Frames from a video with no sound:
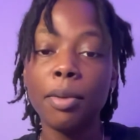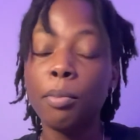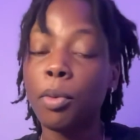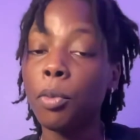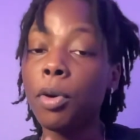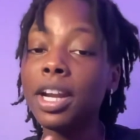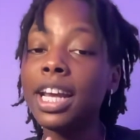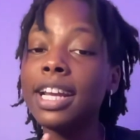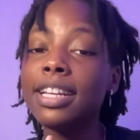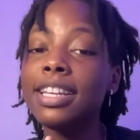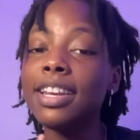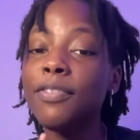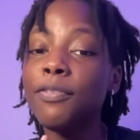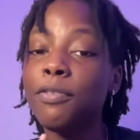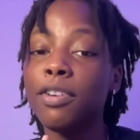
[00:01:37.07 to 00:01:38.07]
But what I
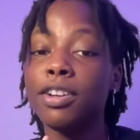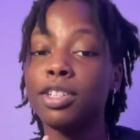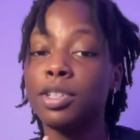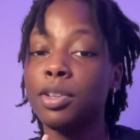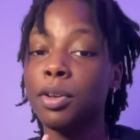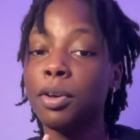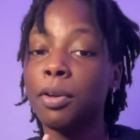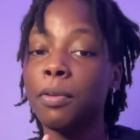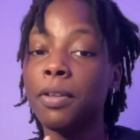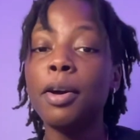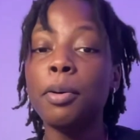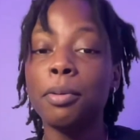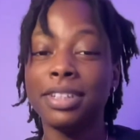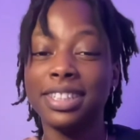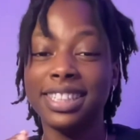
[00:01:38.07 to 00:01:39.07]
did first though
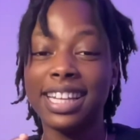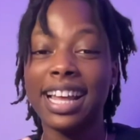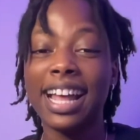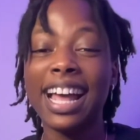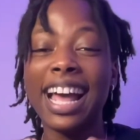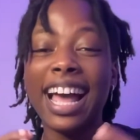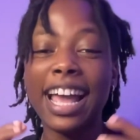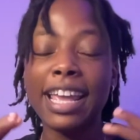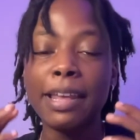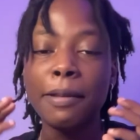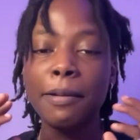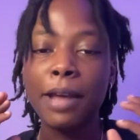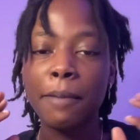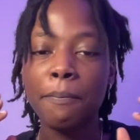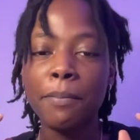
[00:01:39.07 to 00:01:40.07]
was that
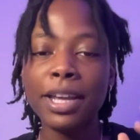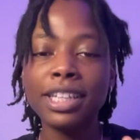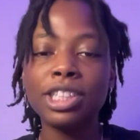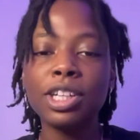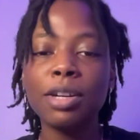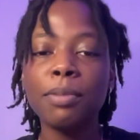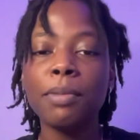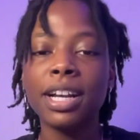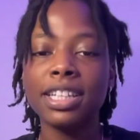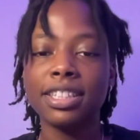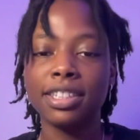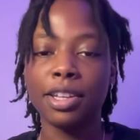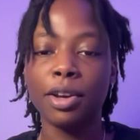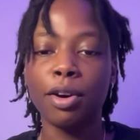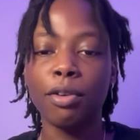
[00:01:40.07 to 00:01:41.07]
I pictured
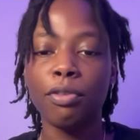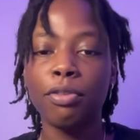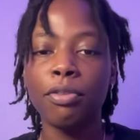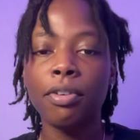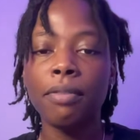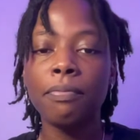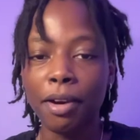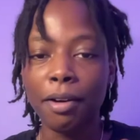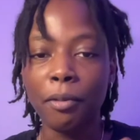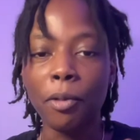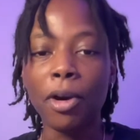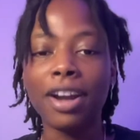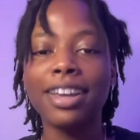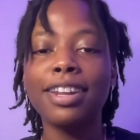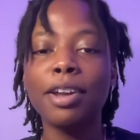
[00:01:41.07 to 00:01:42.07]
myself
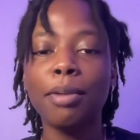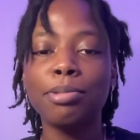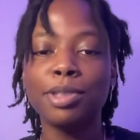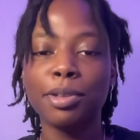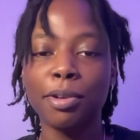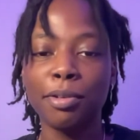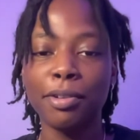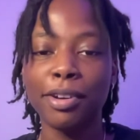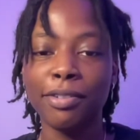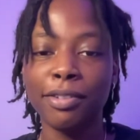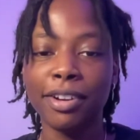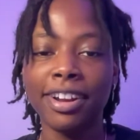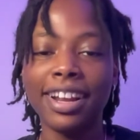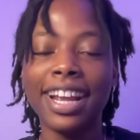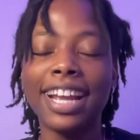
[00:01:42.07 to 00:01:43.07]
walking up to a
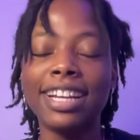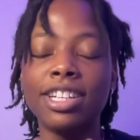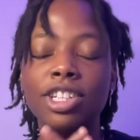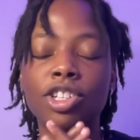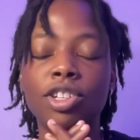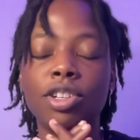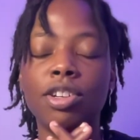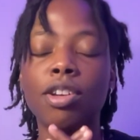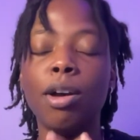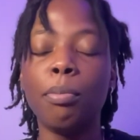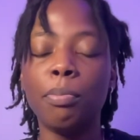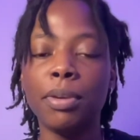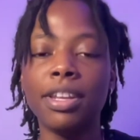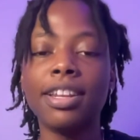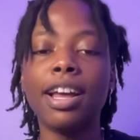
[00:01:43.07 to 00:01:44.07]
river and just
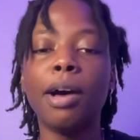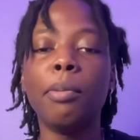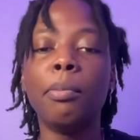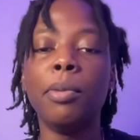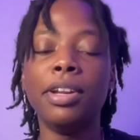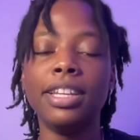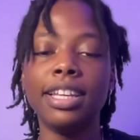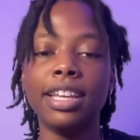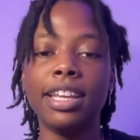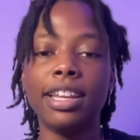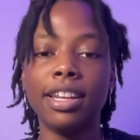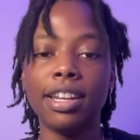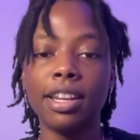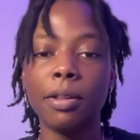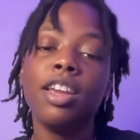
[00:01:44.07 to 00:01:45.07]
dumping that money
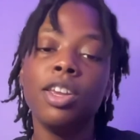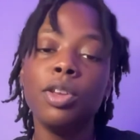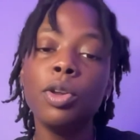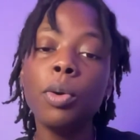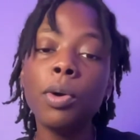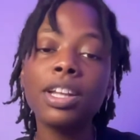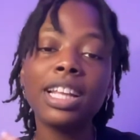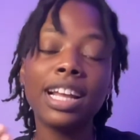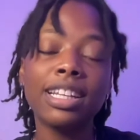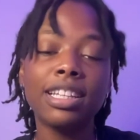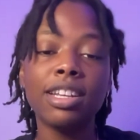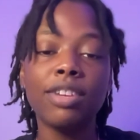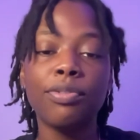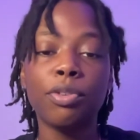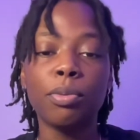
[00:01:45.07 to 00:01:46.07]
in. You know what that
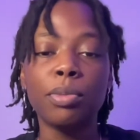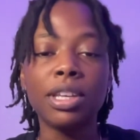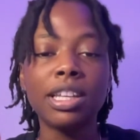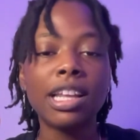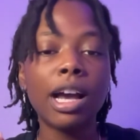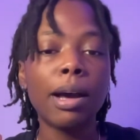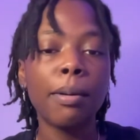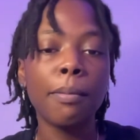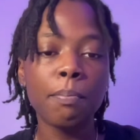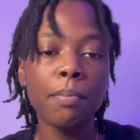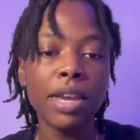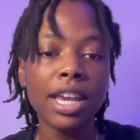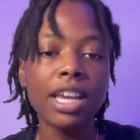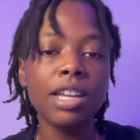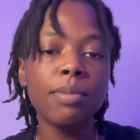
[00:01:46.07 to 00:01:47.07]
did for me? That
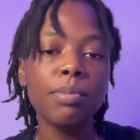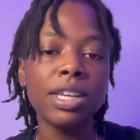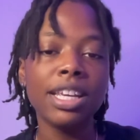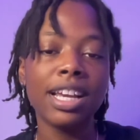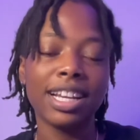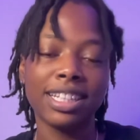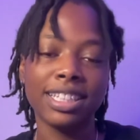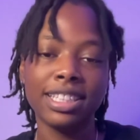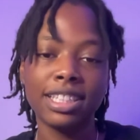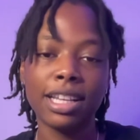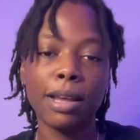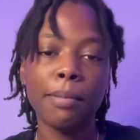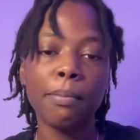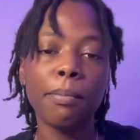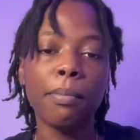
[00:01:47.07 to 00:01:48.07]
made me
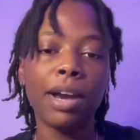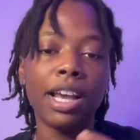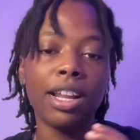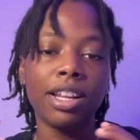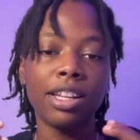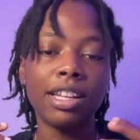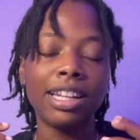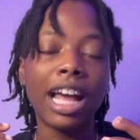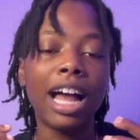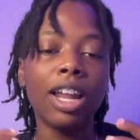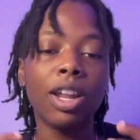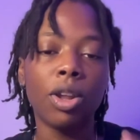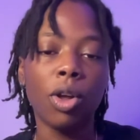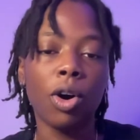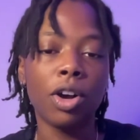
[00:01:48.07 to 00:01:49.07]
accept
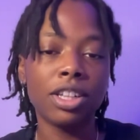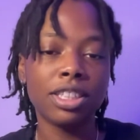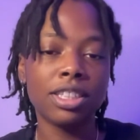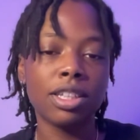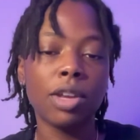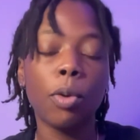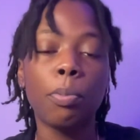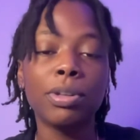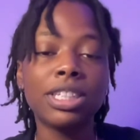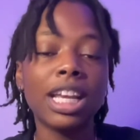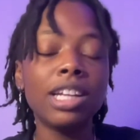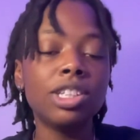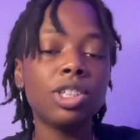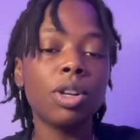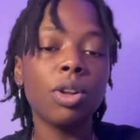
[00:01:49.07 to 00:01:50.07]
that loss or
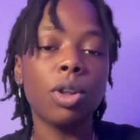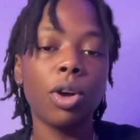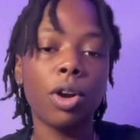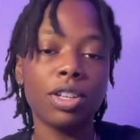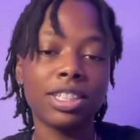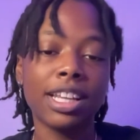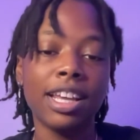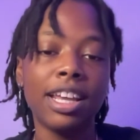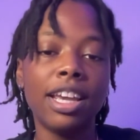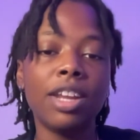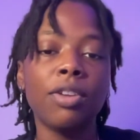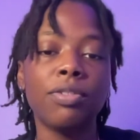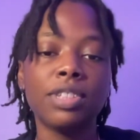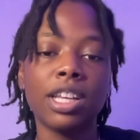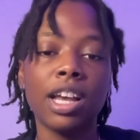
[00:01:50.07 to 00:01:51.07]
potential loss ahead
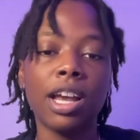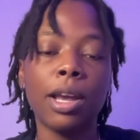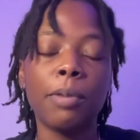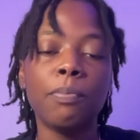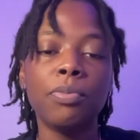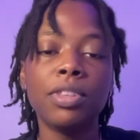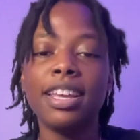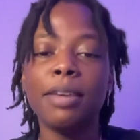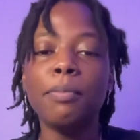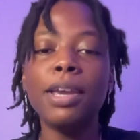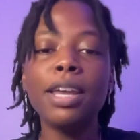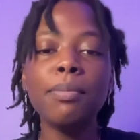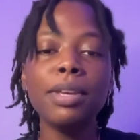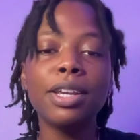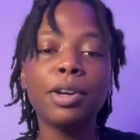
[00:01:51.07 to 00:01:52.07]
of time.
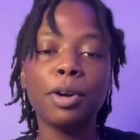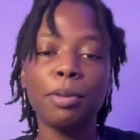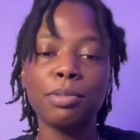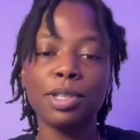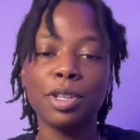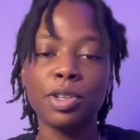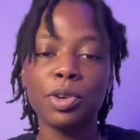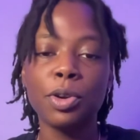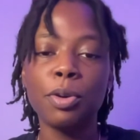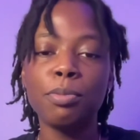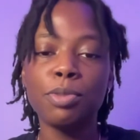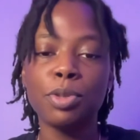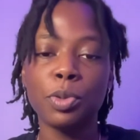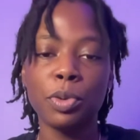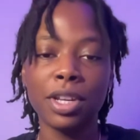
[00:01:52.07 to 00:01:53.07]
Made me come to
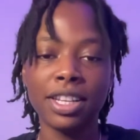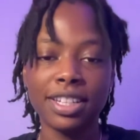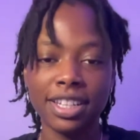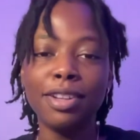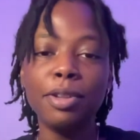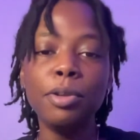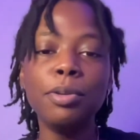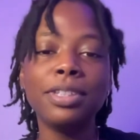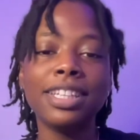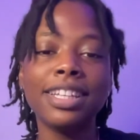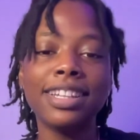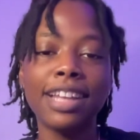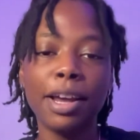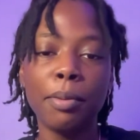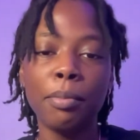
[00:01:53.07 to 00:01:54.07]
terms with
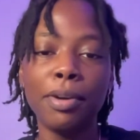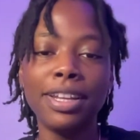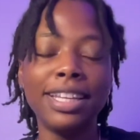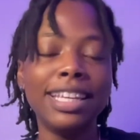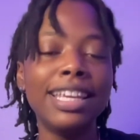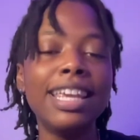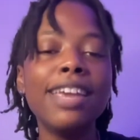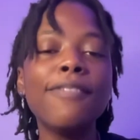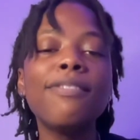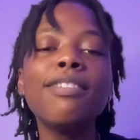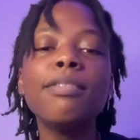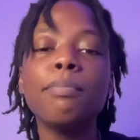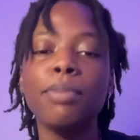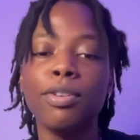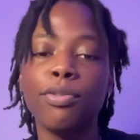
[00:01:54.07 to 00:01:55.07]
losing that money
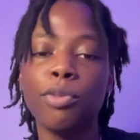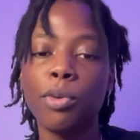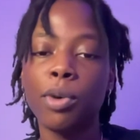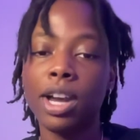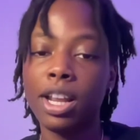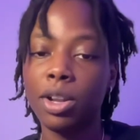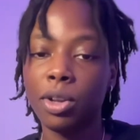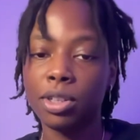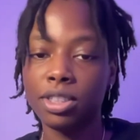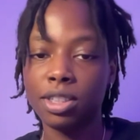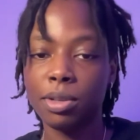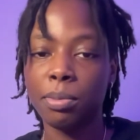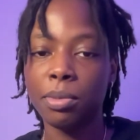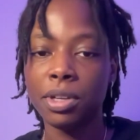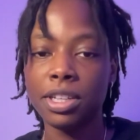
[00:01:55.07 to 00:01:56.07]
even before I lost
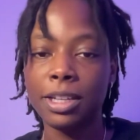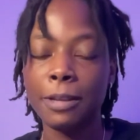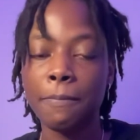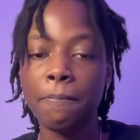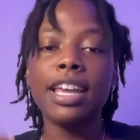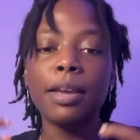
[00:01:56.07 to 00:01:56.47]
the money.